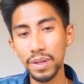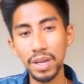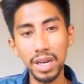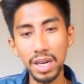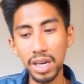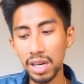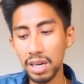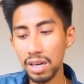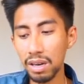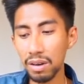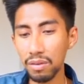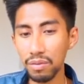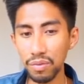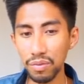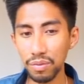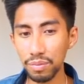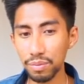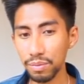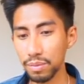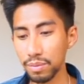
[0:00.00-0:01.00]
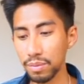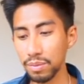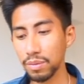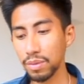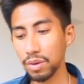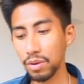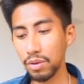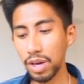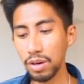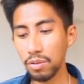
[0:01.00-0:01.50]
Not enough.
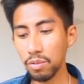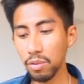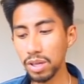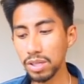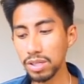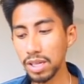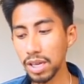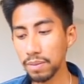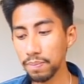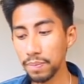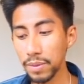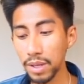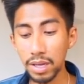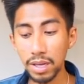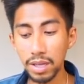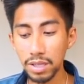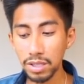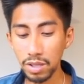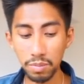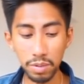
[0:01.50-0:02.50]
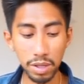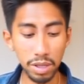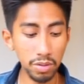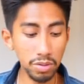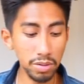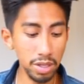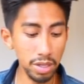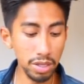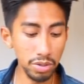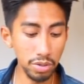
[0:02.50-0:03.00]
All right, water sign. So I'm going to
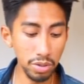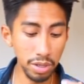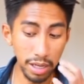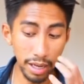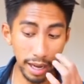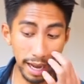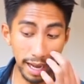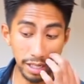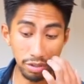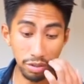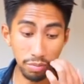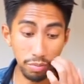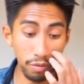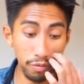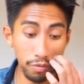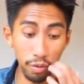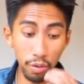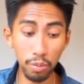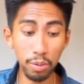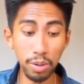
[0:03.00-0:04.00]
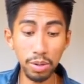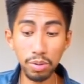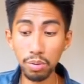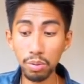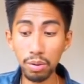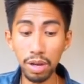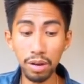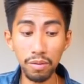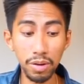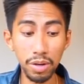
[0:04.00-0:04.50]
continue this reading as we move forward,
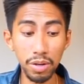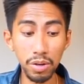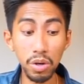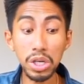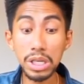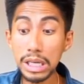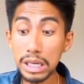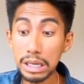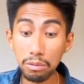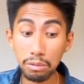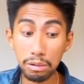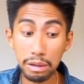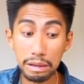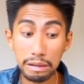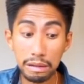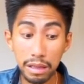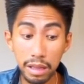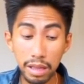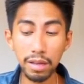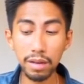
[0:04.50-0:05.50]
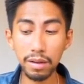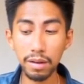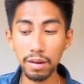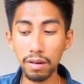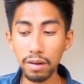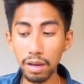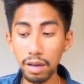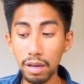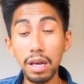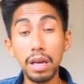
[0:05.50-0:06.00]
whoever you're dealing with.
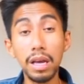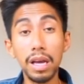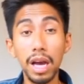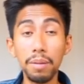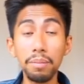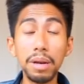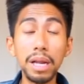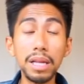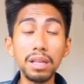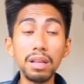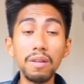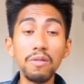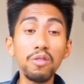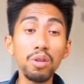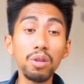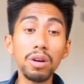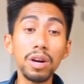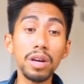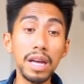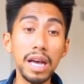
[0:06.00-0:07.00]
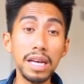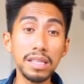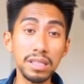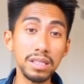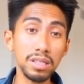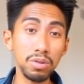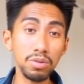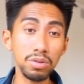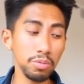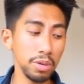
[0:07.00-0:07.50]
Okay, I'm glad that the full card has
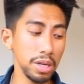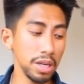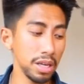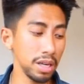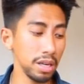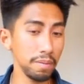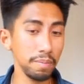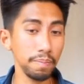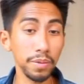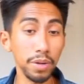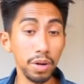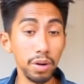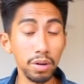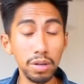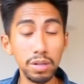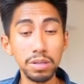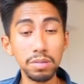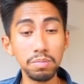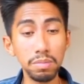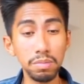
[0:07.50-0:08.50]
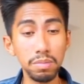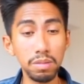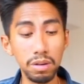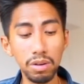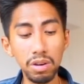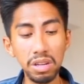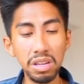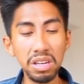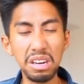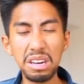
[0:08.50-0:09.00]
its own awakening, because
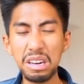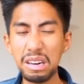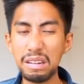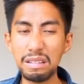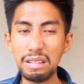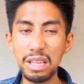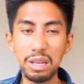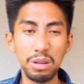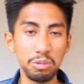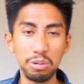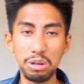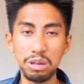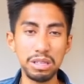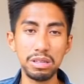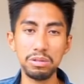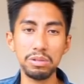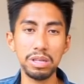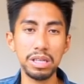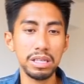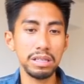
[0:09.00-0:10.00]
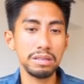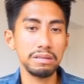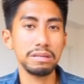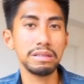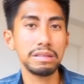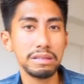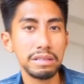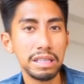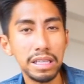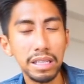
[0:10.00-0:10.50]
earlier they weren't awakened.
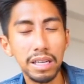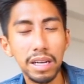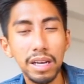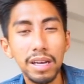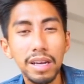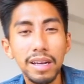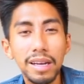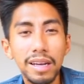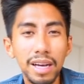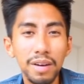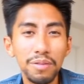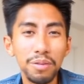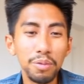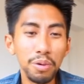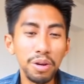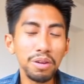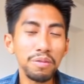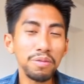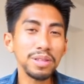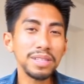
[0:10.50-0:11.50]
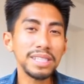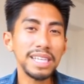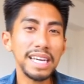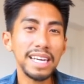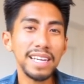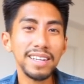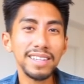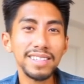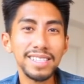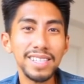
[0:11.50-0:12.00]
All right, have a wonderful day,
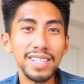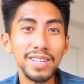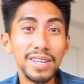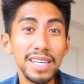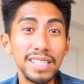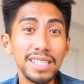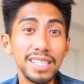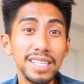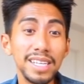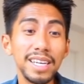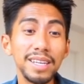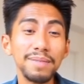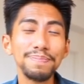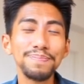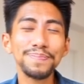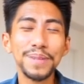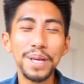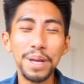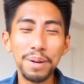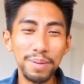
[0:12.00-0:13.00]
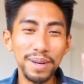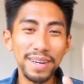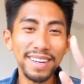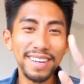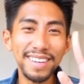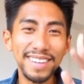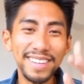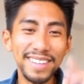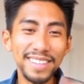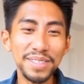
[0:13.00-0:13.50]
and I'll see you guys again.
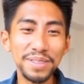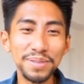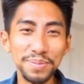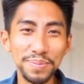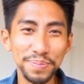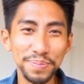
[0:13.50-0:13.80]
Bye.